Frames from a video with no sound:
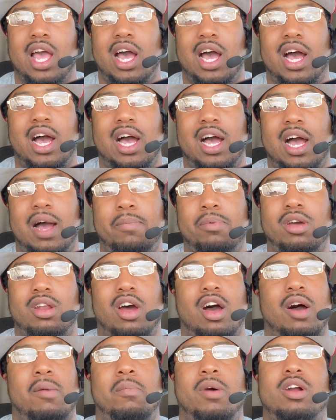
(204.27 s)
I put
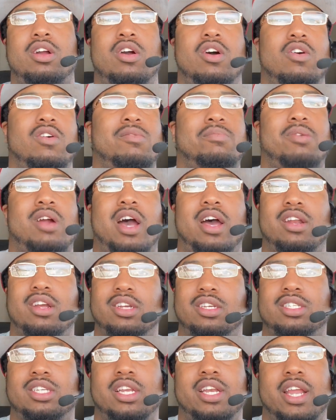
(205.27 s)
all my cold
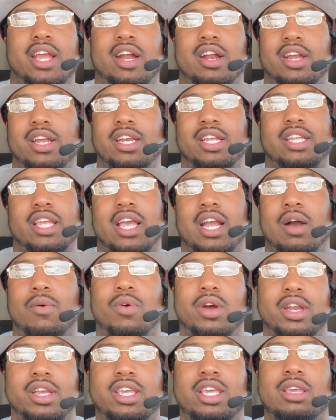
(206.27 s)
products in there, anything I
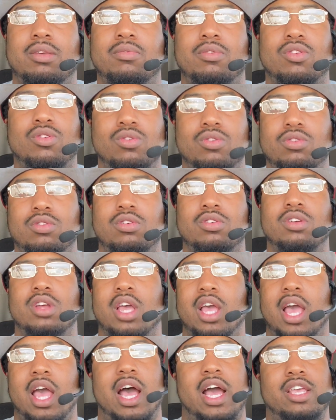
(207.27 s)
want to keep cool.
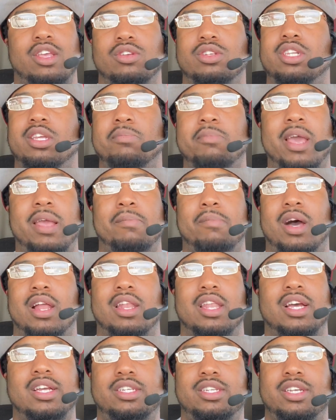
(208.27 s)
I usually make my
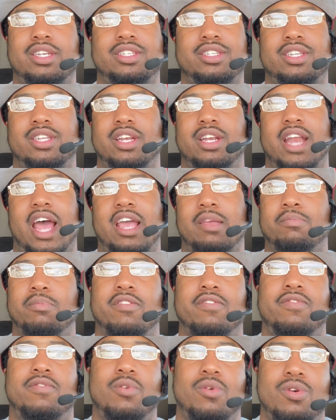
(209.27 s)
lunches the night
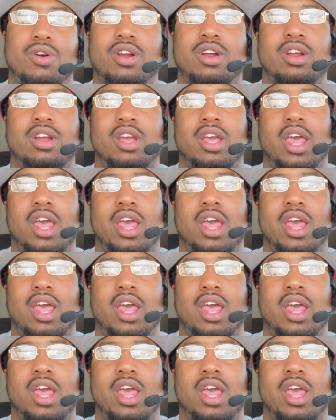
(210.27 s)
before